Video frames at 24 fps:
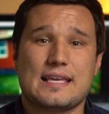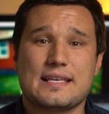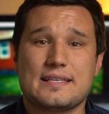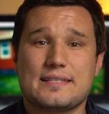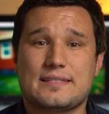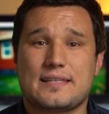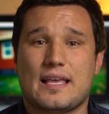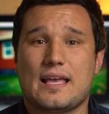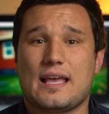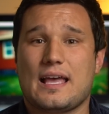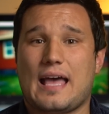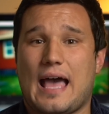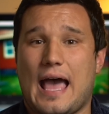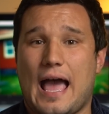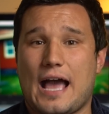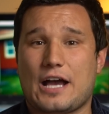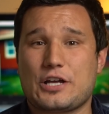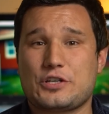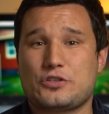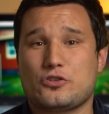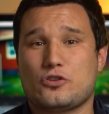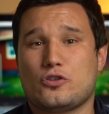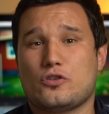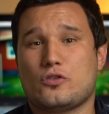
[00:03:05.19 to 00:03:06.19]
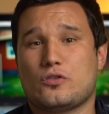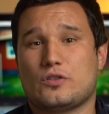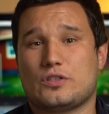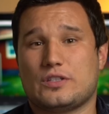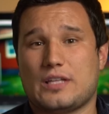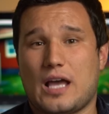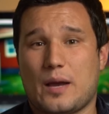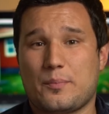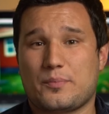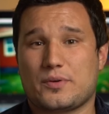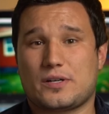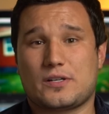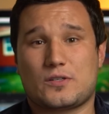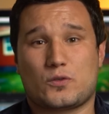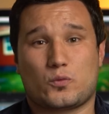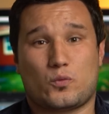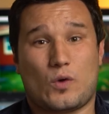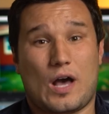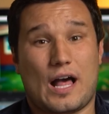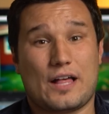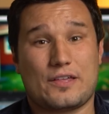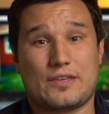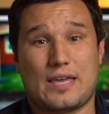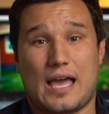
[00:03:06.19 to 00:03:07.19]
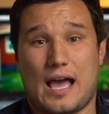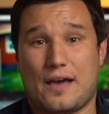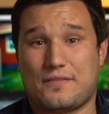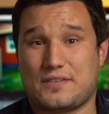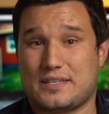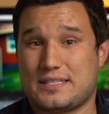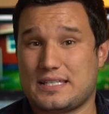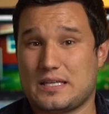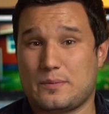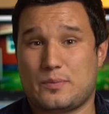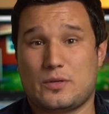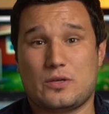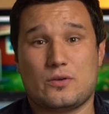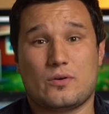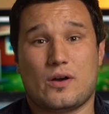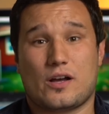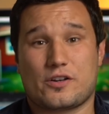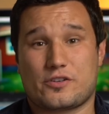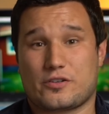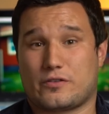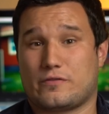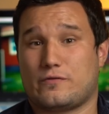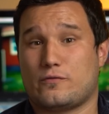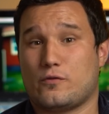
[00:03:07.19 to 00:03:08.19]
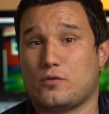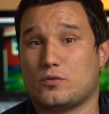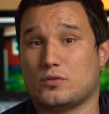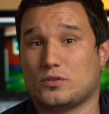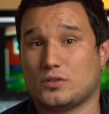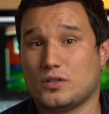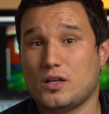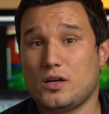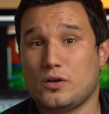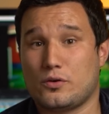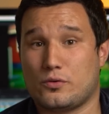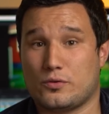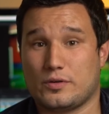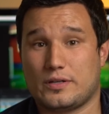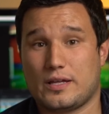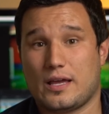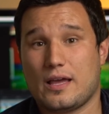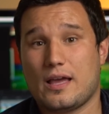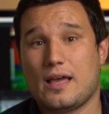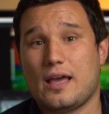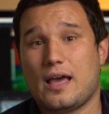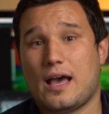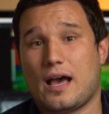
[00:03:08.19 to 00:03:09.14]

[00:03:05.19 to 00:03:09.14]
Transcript: is actual numbers while you have the CPU under full load.